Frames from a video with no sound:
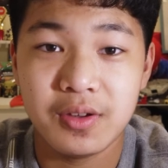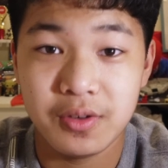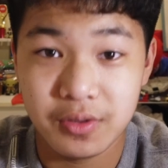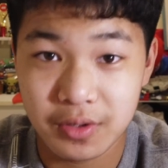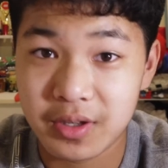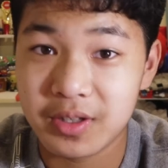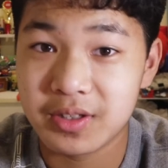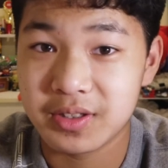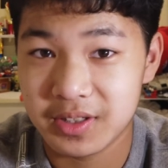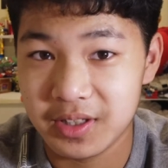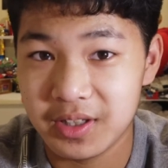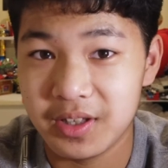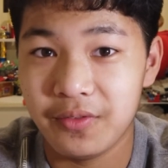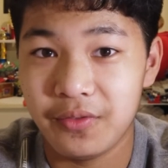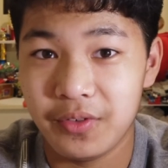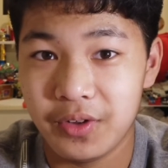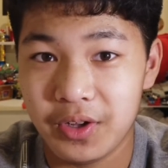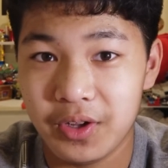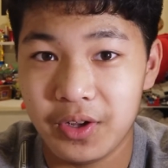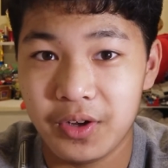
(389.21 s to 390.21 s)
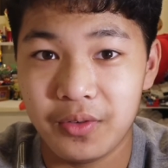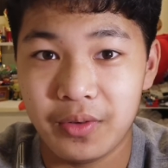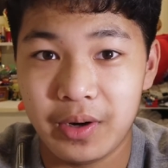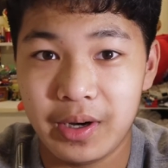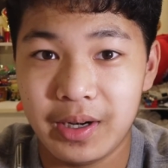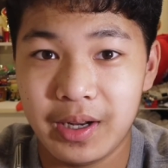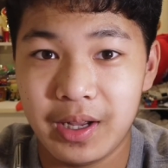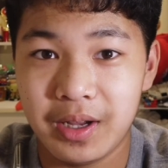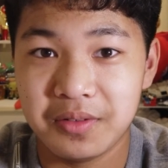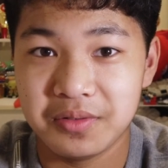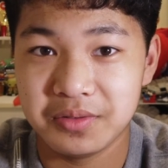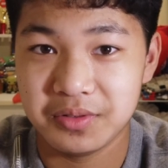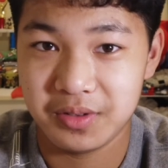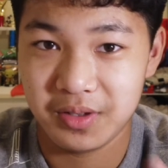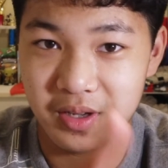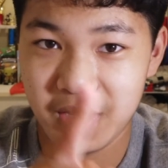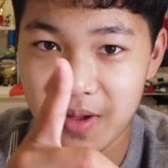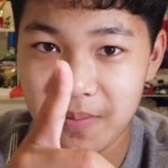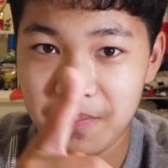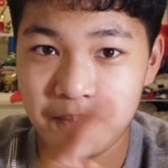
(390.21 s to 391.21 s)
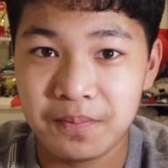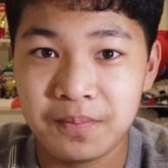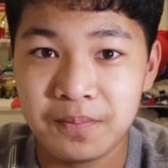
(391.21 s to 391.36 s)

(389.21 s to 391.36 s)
You can see the video right now. So yeah.